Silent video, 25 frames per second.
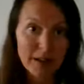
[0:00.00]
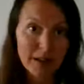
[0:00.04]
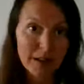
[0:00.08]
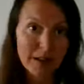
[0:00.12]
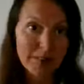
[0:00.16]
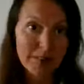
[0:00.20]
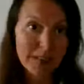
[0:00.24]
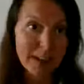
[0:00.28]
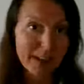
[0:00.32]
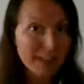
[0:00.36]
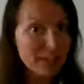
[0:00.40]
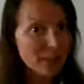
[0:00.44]
kind
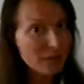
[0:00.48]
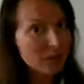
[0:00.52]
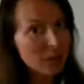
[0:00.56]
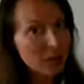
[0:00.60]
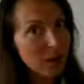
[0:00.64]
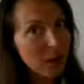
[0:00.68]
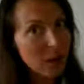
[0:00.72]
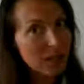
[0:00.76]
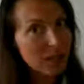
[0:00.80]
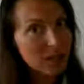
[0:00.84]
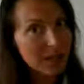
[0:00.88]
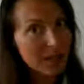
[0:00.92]
of cancer
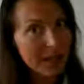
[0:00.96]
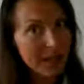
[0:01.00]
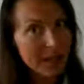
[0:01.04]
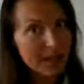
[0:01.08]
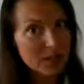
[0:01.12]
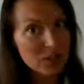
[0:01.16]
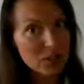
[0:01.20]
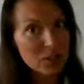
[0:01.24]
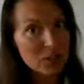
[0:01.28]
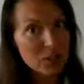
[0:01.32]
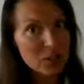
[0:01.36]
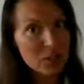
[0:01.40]
causing
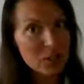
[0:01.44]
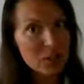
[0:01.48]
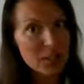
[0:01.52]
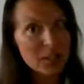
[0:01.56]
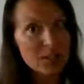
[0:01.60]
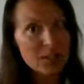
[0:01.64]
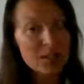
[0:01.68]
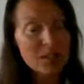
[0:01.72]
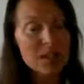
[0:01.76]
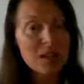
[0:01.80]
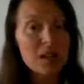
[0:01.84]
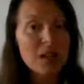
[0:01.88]

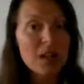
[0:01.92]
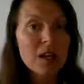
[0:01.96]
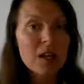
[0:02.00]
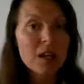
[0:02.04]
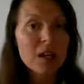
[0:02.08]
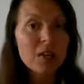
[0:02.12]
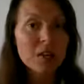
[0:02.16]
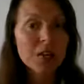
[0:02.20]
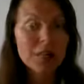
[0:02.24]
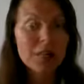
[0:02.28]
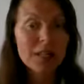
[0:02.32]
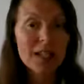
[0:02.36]
estrogens
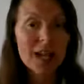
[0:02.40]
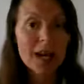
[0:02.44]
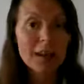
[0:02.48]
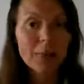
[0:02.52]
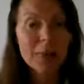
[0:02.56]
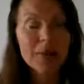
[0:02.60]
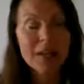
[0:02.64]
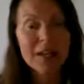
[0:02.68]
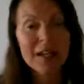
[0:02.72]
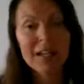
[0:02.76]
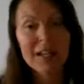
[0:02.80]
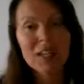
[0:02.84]

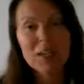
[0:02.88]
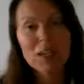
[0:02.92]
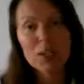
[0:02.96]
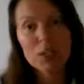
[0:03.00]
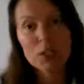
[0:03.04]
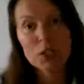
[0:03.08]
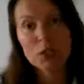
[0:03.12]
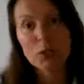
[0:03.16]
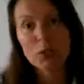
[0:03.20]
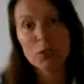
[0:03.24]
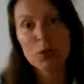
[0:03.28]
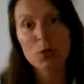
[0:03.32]
metabolites
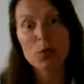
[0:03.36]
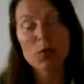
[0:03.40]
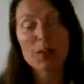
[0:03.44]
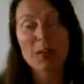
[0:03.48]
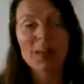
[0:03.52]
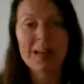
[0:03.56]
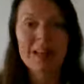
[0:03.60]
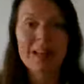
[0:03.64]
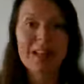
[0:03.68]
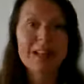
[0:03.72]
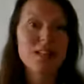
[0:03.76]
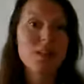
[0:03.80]
to
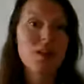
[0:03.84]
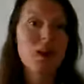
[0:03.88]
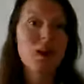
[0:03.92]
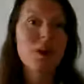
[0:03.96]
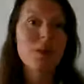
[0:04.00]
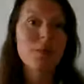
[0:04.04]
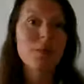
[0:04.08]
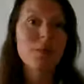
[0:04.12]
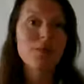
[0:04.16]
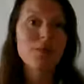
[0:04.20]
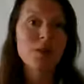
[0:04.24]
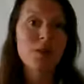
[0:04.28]
the less
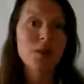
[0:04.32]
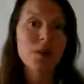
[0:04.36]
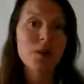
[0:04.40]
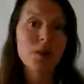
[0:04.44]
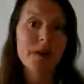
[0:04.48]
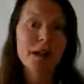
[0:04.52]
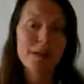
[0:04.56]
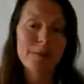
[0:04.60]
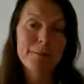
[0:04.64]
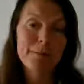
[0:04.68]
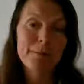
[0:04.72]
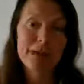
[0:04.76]

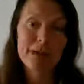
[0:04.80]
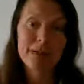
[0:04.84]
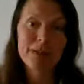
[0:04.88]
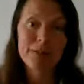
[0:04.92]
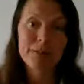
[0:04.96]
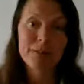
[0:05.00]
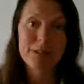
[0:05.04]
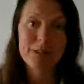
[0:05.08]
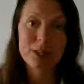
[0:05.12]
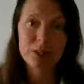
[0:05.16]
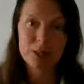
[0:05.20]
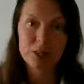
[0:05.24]
harmful and
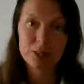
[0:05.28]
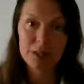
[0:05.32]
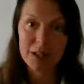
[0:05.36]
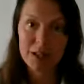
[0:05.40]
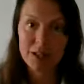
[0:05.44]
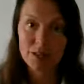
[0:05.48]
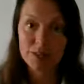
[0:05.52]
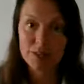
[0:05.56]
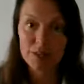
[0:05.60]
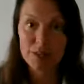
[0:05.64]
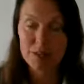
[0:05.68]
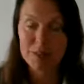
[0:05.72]
beneficial
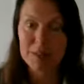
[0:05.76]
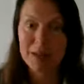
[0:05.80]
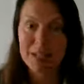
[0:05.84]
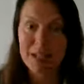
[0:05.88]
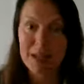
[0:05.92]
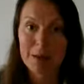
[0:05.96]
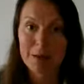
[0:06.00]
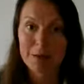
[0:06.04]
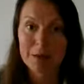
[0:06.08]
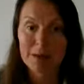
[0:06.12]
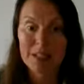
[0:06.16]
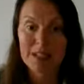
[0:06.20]
estrogen
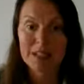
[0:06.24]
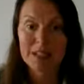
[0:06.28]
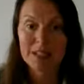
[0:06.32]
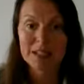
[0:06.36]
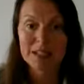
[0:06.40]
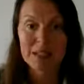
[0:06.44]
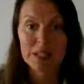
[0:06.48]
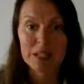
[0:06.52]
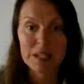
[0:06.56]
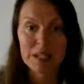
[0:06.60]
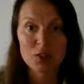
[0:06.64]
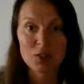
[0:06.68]
metabolites.
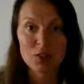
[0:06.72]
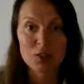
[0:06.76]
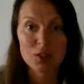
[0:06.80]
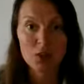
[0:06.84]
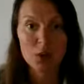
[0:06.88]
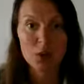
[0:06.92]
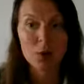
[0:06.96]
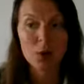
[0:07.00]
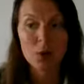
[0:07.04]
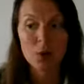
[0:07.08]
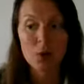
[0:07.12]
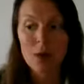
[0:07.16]
And
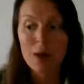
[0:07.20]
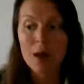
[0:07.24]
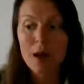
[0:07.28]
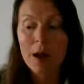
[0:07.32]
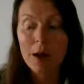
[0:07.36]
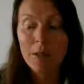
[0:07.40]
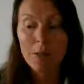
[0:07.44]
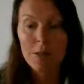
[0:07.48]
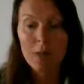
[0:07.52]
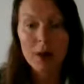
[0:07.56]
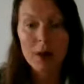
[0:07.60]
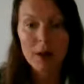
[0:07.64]
so,
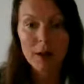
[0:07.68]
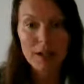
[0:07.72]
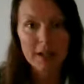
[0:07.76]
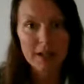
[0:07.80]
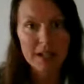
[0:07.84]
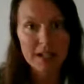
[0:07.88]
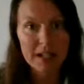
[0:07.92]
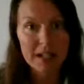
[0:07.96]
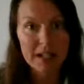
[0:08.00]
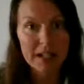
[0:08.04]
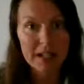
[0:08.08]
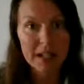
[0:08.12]

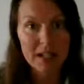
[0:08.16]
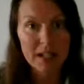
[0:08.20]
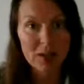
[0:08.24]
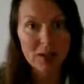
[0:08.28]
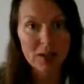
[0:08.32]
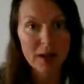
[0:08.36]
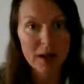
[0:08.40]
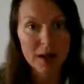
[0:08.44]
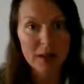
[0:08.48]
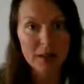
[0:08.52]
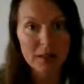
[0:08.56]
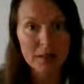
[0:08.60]
broccoli seed
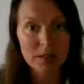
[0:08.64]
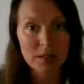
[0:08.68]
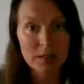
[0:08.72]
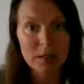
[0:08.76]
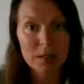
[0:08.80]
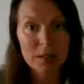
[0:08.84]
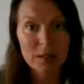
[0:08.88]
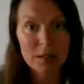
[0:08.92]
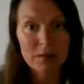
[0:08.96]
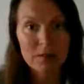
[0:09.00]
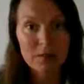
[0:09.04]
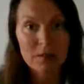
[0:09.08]
extract
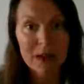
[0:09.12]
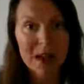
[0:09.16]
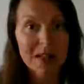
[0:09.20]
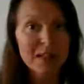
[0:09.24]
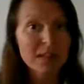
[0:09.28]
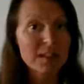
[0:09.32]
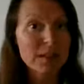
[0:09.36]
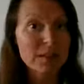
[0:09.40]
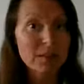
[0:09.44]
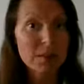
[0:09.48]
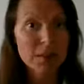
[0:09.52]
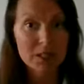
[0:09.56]

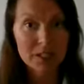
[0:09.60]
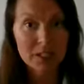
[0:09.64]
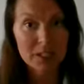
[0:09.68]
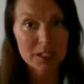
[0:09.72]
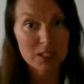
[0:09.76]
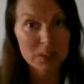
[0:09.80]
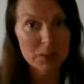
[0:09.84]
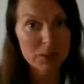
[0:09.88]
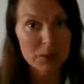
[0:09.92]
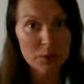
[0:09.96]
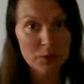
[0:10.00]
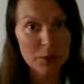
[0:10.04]
has the ability
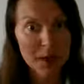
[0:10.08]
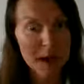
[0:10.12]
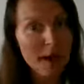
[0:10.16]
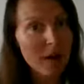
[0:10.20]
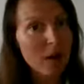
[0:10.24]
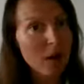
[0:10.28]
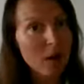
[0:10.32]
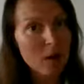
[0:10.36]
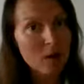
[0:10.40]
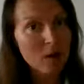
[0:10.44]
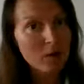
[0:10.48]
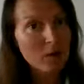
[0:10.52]
to do
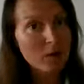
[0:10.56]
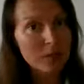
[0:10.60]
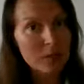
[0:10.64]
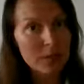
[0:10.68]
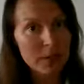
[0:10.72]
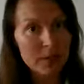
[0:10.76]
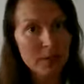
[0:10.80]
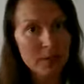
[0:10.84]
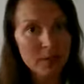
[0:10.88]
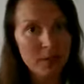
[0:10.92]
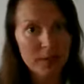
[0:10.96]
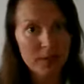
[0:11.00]
that. All
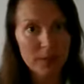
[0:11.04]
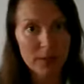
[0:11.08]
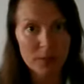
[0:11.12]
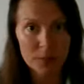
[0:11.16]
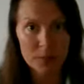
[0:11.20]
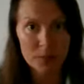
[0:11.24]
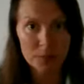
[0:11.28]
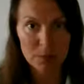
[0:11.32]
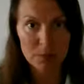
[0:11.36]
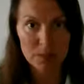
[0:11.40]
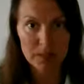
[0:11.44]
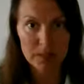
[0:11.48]
cruciferous
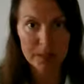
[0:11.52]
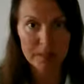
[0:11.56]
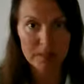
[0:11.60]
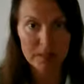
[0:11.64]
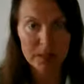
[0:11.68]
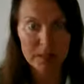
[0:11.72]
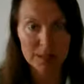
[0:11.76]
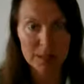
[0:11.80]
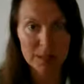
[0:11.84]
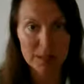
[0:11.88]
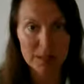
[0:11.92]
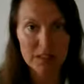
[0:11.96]
vegetables have
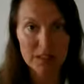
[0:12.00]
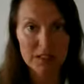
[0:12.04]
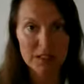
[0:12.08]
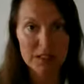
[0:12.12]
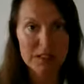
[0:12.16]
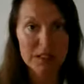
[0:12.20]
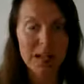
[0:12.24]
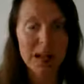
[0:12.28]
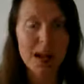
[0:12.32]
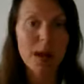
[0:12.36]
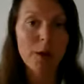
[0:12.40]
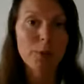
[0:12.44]
the
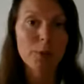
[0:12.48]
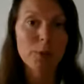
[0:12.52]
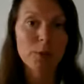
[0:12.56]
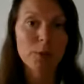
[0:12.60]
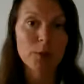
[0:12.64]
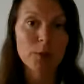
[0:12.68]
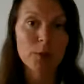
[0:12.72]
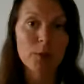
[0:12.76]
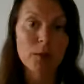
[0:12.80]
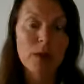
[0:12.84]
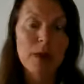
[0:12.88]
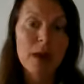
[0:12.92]
ability to help
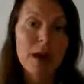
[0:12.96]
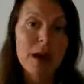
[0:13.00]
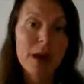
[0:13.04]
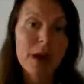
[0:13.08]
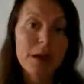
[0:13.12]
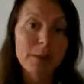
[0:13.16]
your